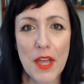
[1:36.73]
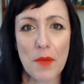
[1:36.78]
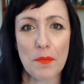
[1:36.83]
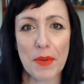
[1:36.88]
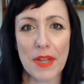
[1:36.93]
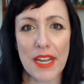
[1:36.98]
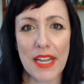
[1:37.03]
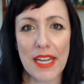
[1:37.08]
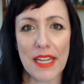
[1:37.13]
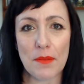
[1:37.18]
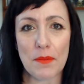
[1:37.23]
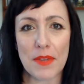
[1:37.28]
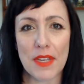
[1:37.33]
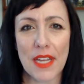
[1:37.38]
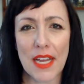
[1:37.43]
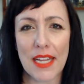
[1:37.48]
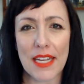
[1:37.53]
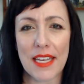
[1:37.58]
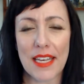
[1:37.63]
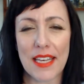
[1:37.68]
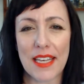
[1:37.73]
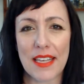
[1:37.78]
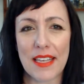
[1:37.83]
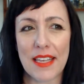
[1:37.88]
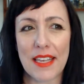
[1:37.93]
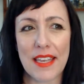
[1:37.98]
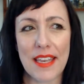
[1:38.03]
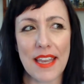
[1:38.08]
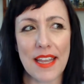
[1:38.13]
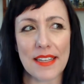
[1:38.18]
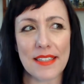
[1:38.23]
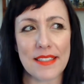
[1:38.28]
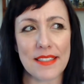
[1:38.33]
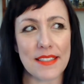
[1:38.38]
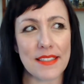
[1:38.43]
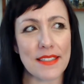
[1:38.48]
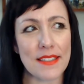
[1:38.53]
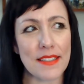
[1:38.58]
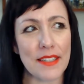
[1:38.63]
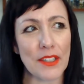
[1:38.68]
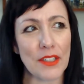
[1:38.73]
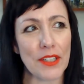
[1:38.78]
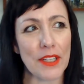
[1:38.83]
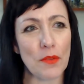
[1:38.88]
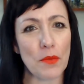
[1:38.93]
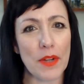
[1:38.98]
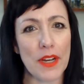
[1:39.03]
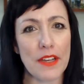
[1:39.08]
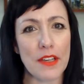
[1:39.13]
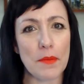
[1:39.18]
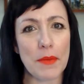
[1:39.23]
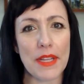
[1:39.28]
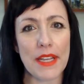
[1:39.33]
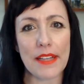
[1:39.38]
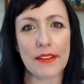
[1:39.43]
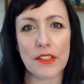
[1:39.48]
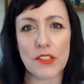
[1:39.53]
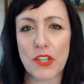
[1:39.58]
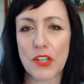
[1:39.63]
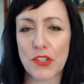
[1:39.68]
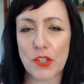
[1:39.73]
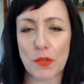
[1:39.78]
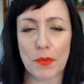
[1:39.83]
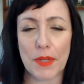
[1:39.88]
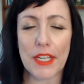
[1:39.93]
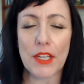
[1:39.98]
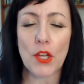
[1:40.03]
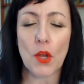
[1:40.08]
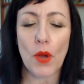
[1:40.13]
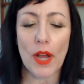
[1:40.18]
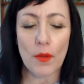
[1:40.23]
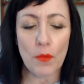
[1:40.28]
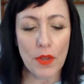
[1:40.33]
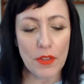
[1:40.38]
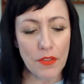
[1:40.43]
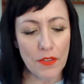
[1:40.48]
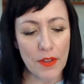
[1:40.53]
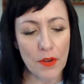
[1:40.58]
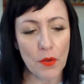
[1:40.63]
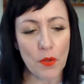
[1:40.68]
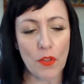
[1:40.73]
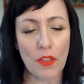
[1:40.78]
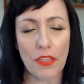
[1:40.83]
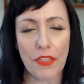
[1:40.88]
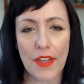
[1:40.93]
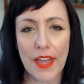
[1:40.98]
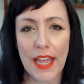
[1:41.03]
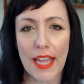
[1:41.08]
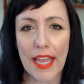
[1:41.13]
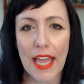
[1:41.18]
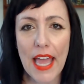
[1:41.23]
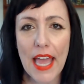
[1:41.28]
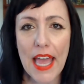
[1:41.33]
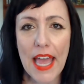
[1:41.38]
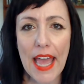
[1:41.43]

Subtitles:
but I'm not necessarily wanting to be an English teacher. But, I went through that whole thing.